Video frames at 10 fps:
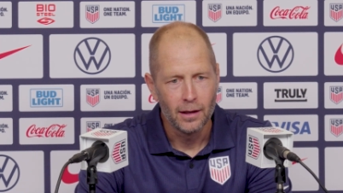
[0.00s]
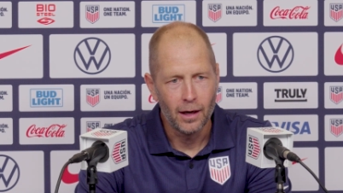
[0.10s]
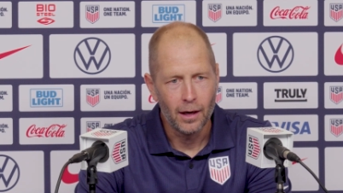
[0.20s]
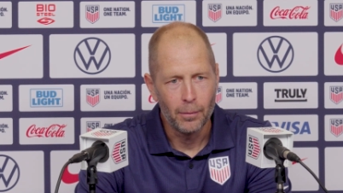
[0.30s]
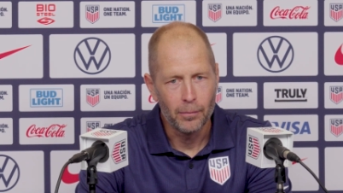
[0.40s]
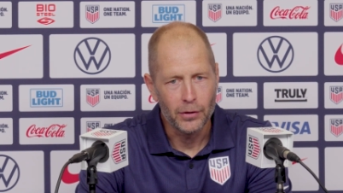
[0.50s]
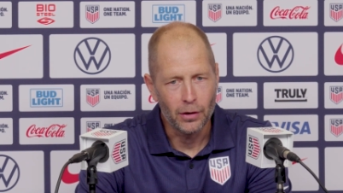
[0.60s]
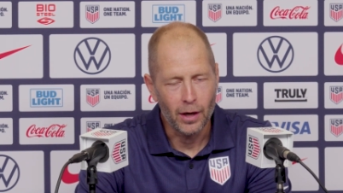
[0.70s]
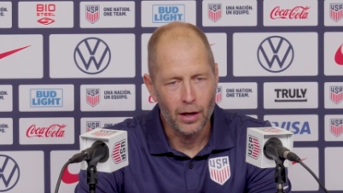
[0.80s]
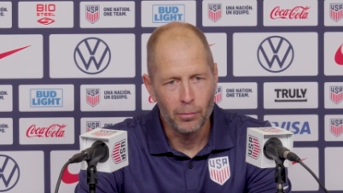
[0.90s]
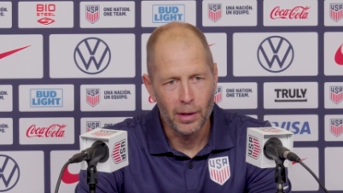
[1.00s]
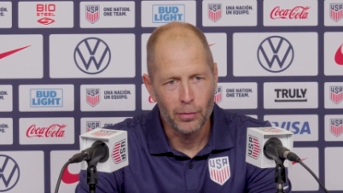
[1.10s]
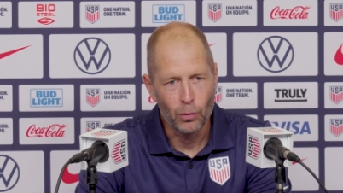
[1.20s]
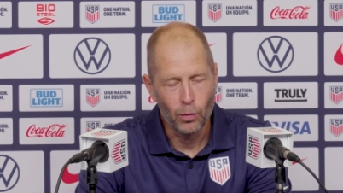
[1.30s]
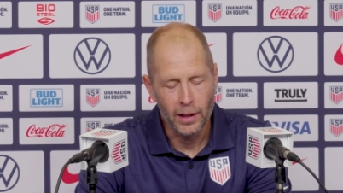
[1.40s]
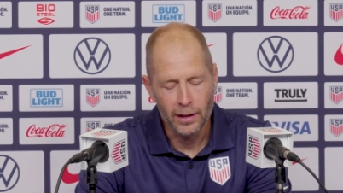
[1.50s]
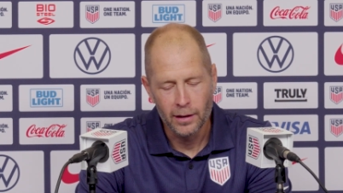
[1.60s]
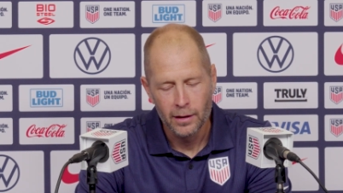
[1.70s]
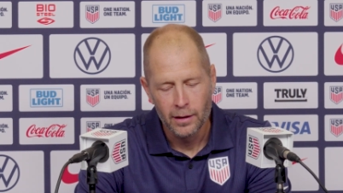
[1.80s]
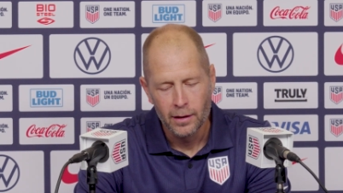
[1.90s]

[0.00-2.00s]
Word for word: Um, you know, I remember when,